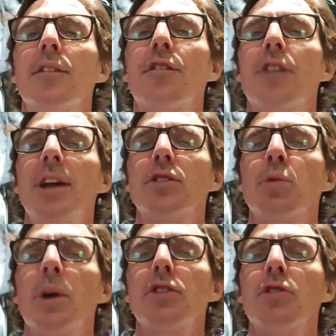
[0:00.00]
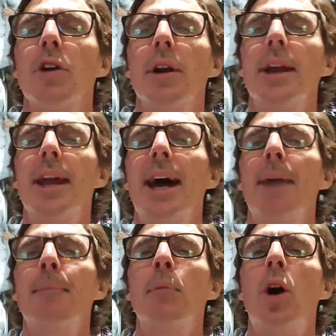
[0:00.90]
Friends Restaurant.
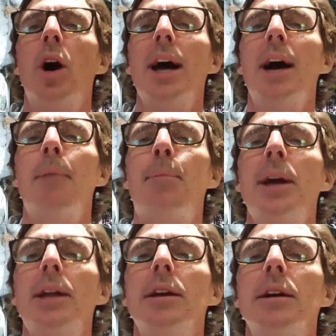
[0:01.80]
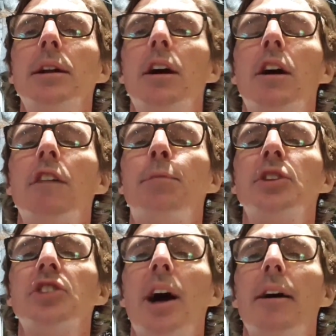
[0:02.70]
Now, my opinion of
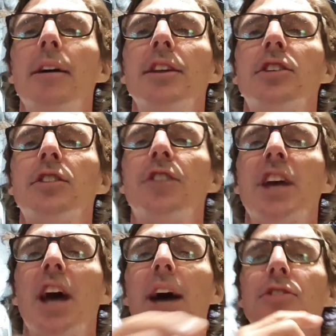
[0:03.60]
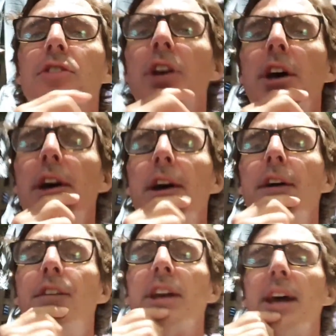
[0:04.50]
Pujara, this is Vikas.
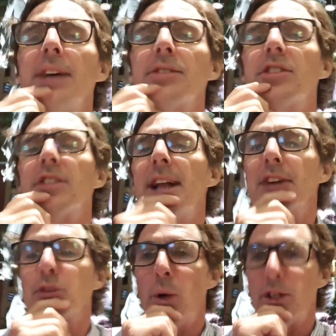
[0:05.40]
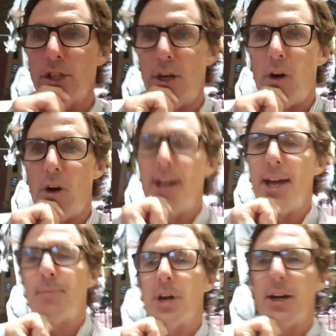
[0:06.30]
Vikas, this is the last question I
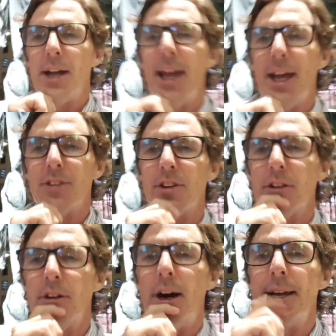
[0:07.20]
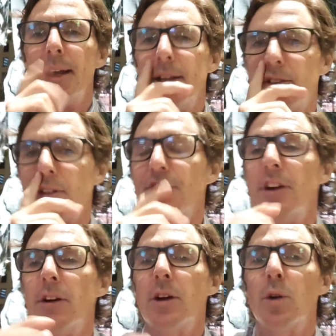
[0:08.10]
am going to answer tonight. This is a
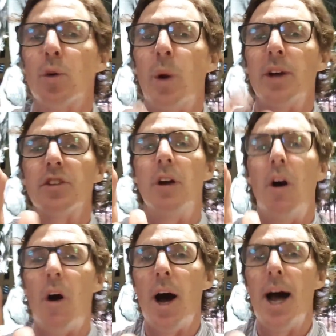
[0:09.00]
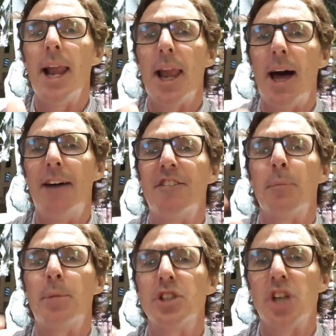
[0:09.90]
very good question. I love
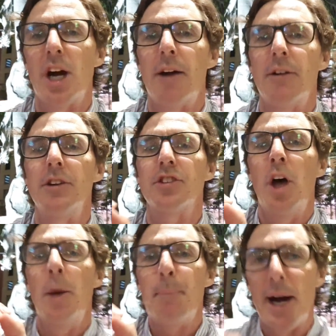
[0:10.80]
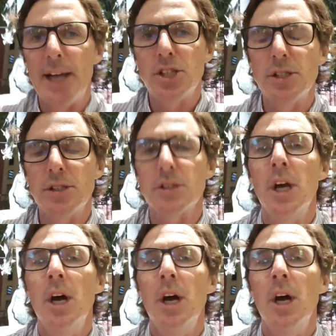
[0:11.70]
Pujara's patience.